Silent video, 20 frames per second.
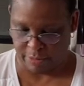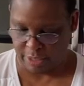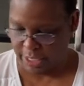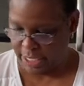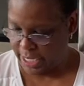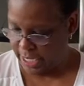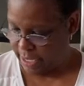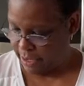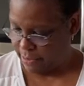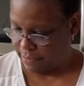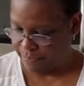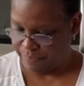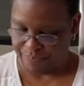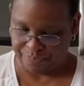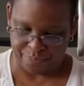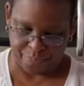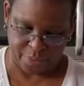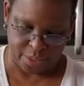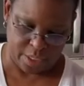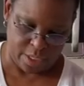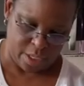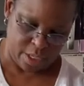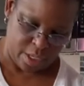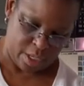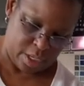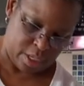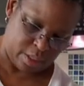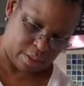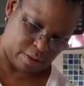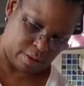cleanup.
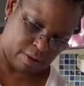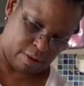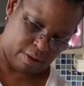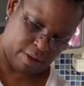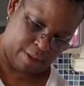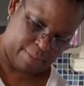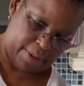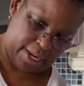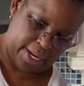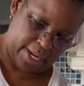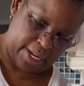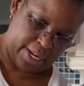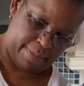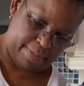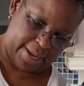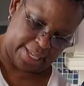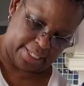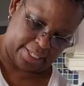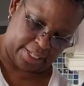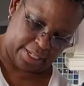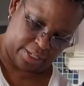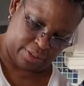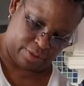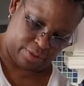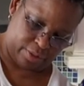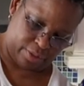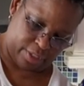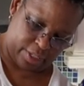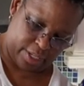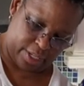So I'm going to need my
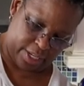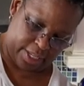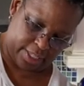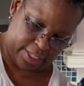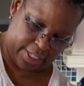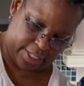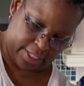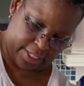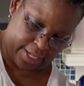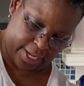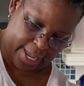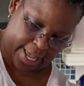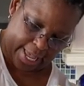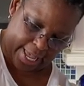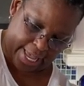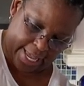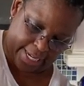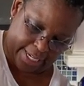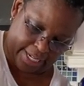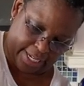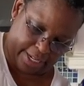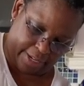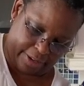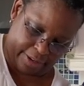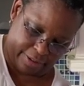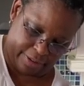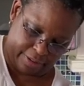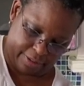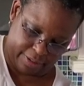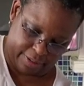scissors to cut this guy out of
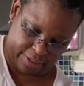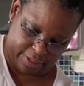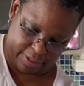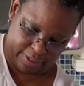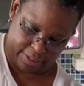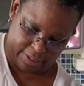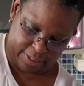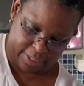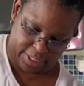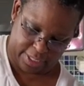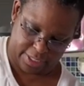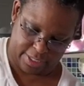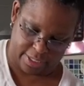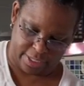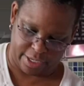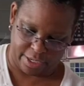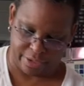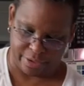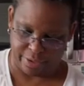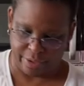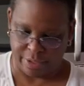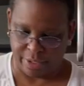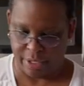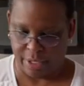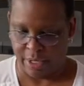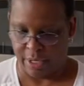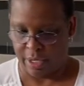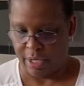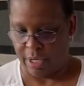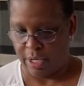here easier.
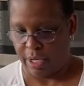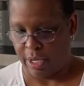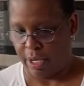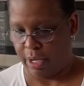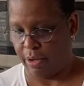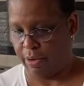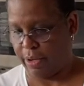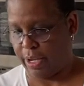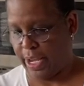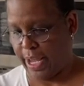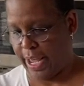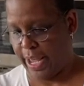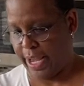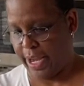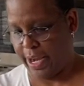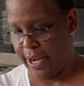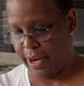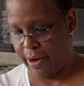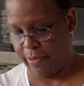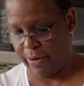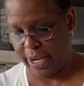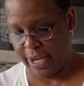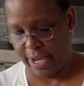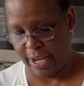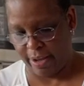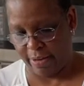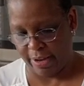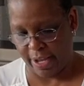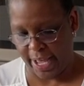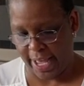Okay, here we
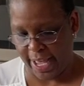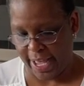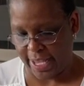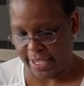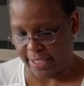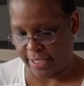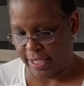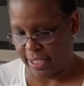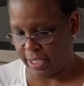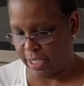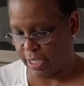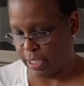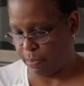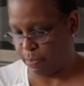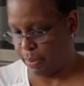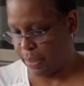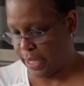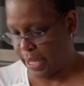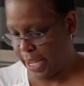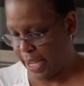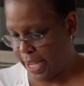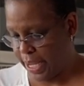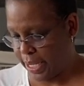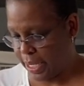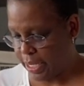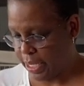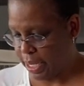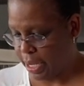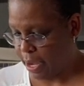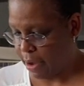go, guys. This is
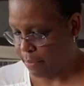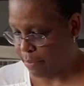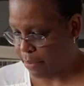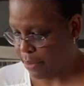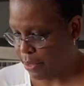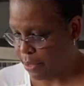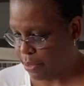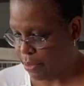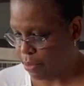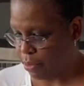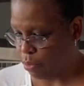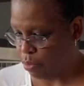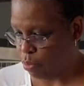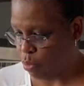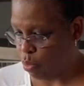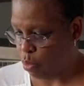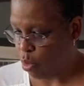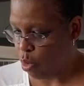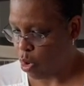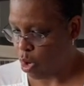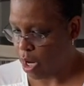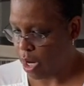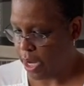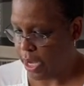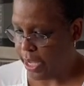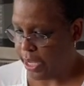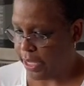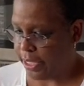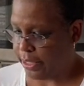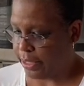plant number
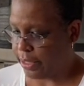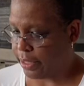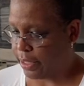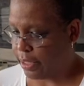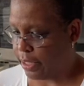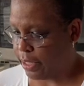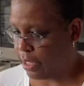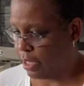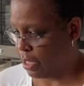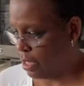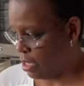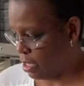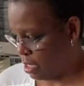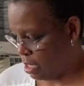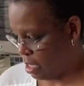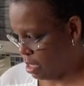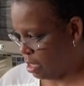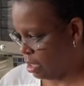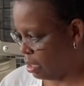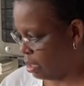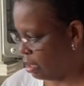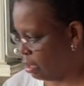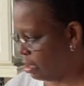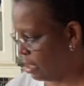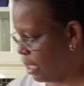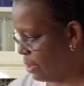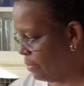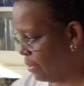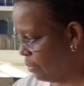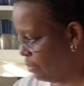1. So
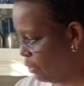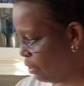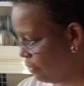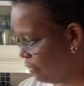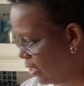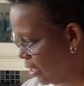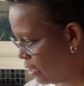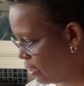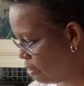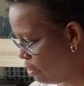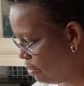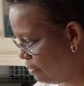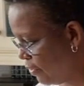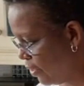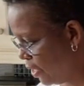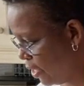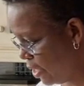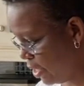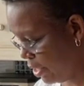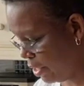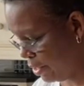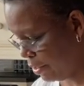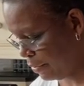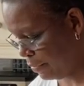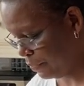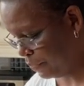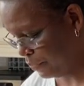let me move this over here.